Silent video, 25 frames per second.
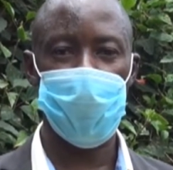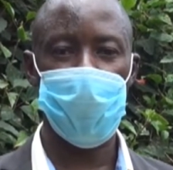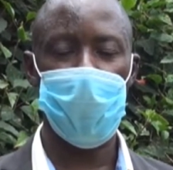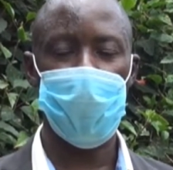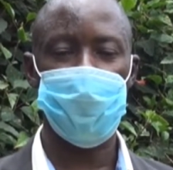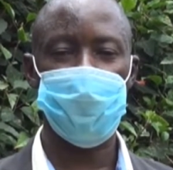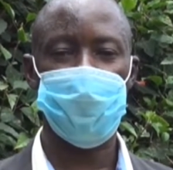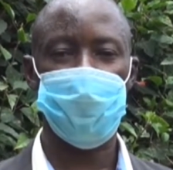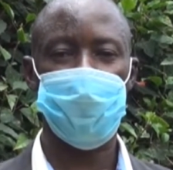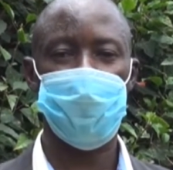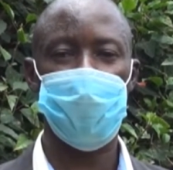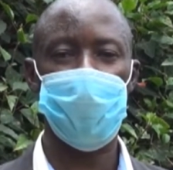We
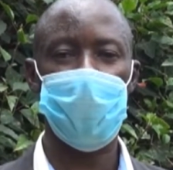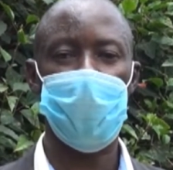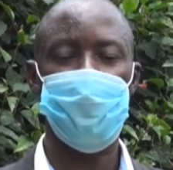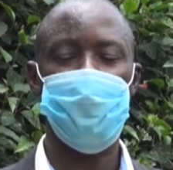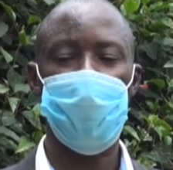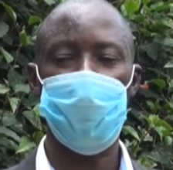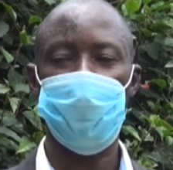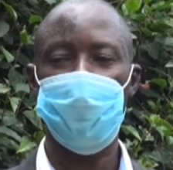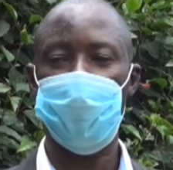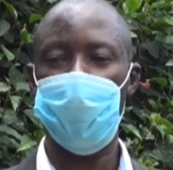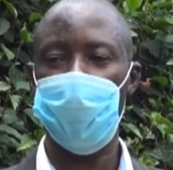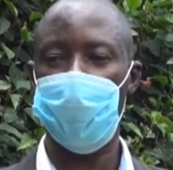have to think
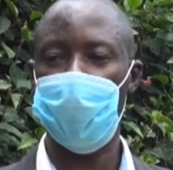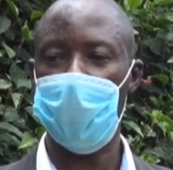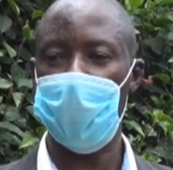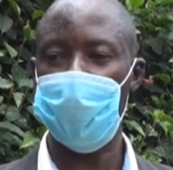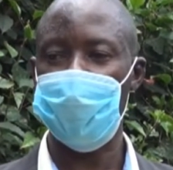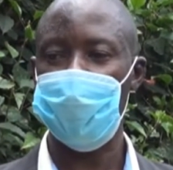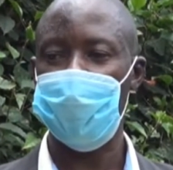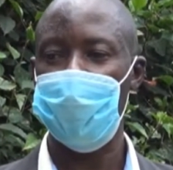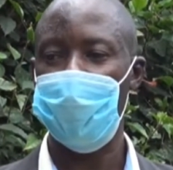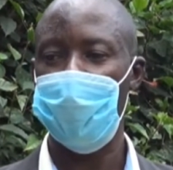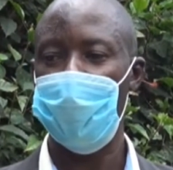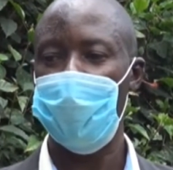about
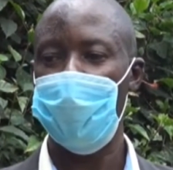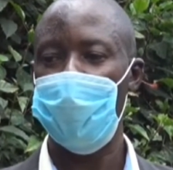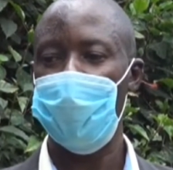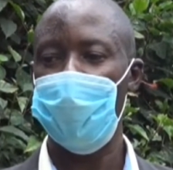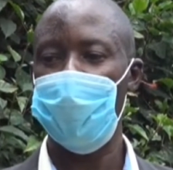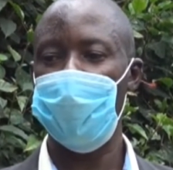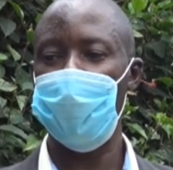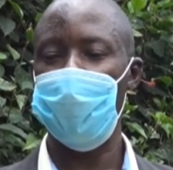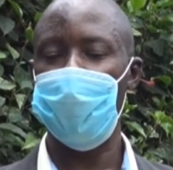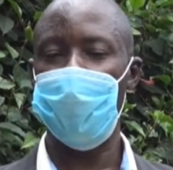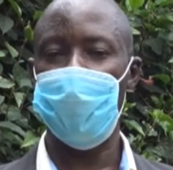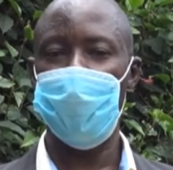teachers
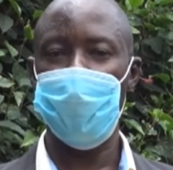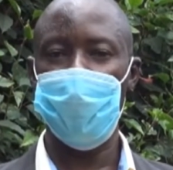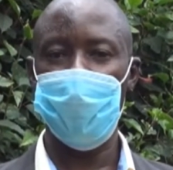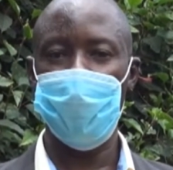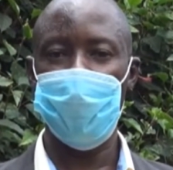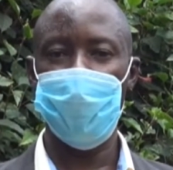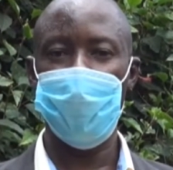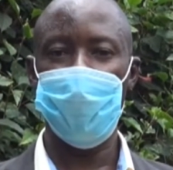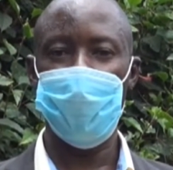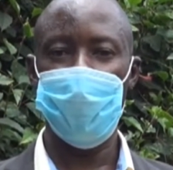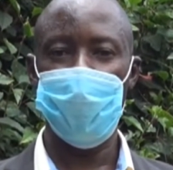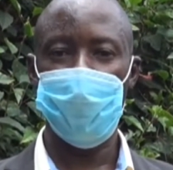
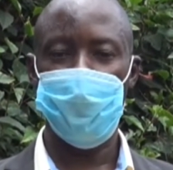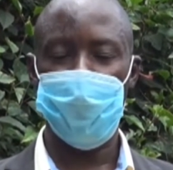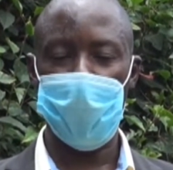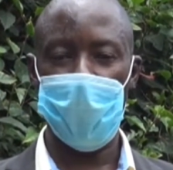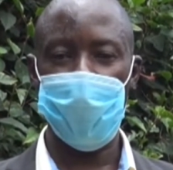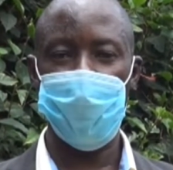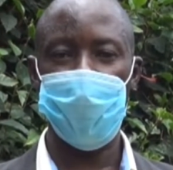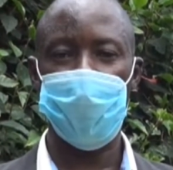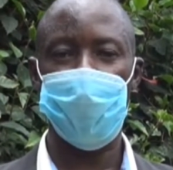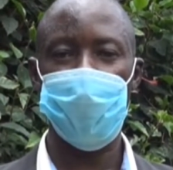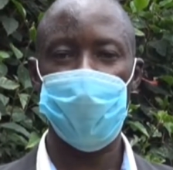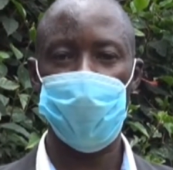in
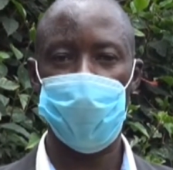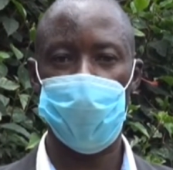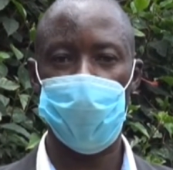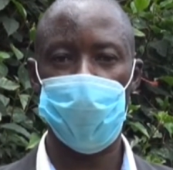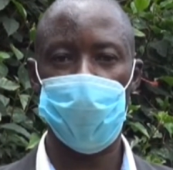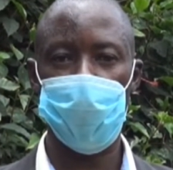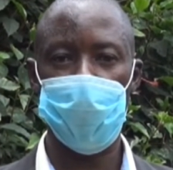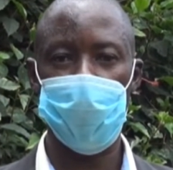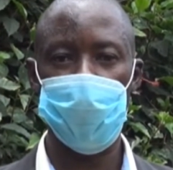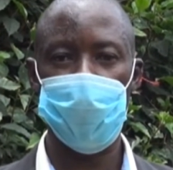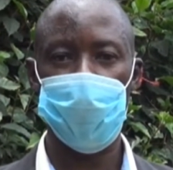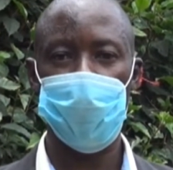private
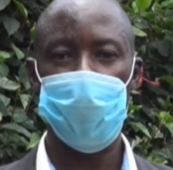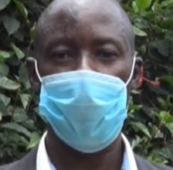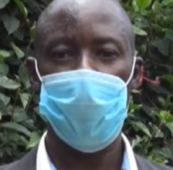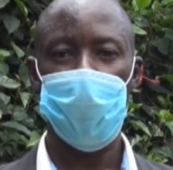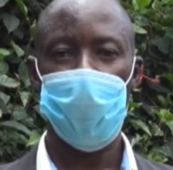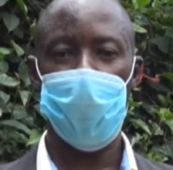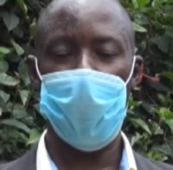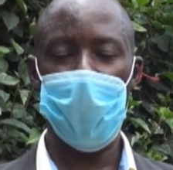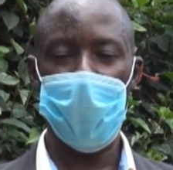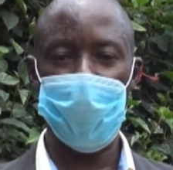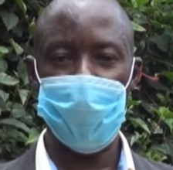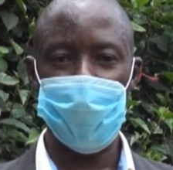institutions
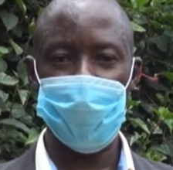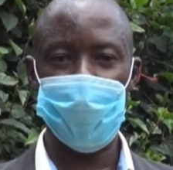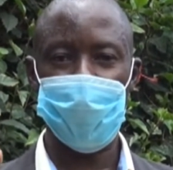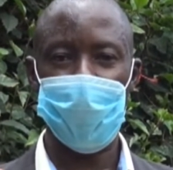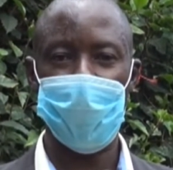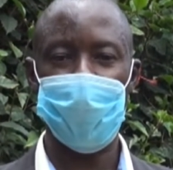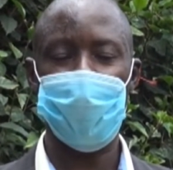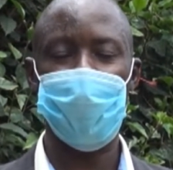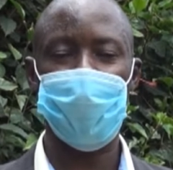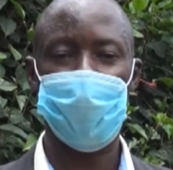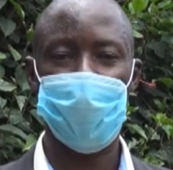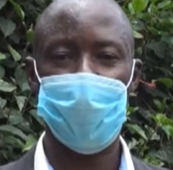where these
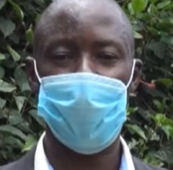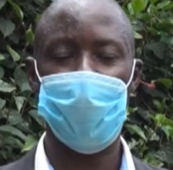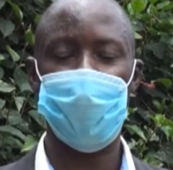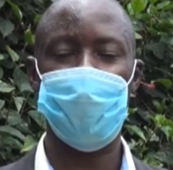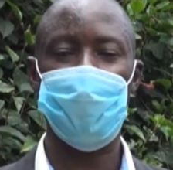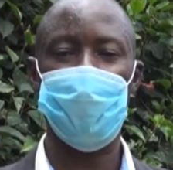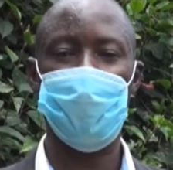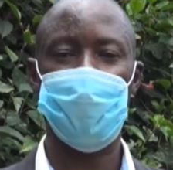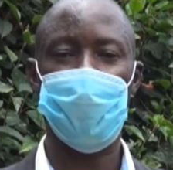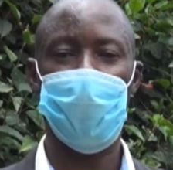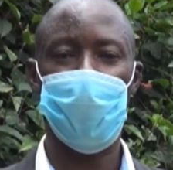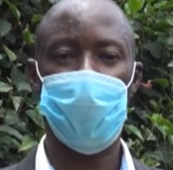candidate
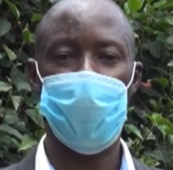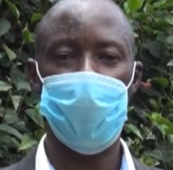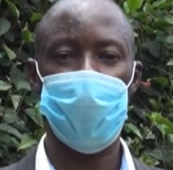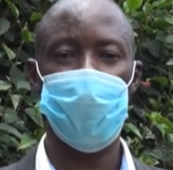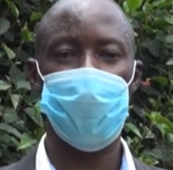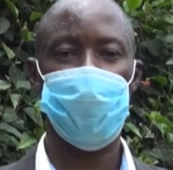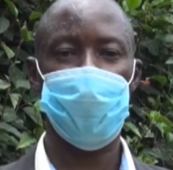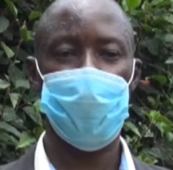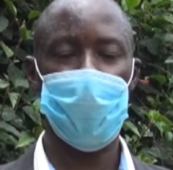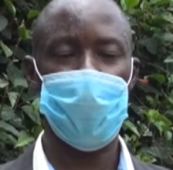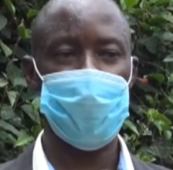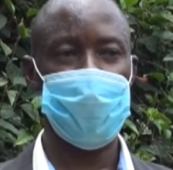classes are going
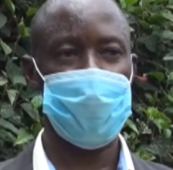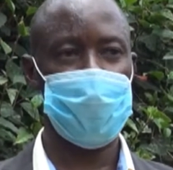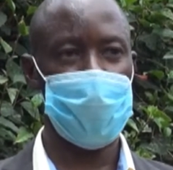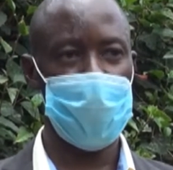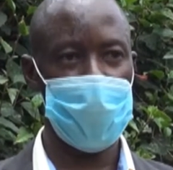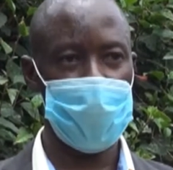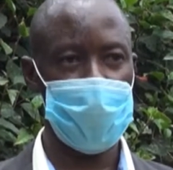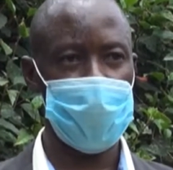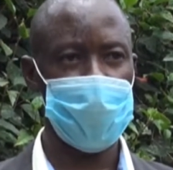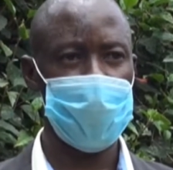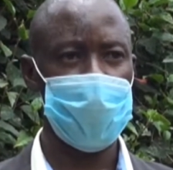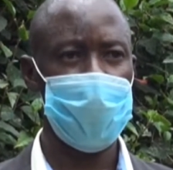to start
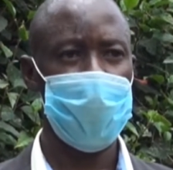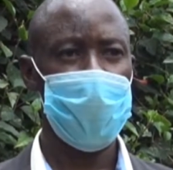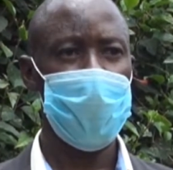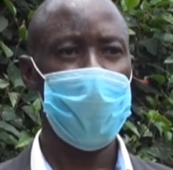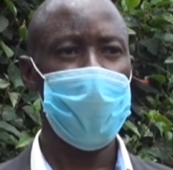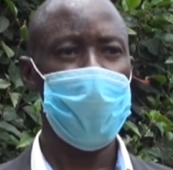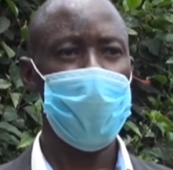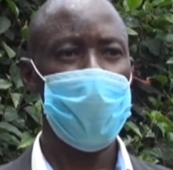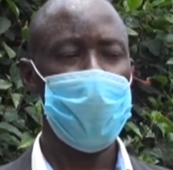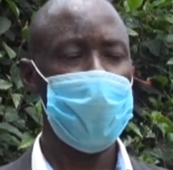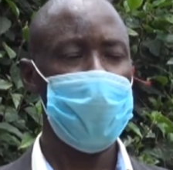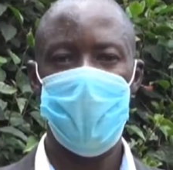studying.
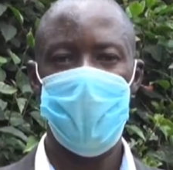Okay.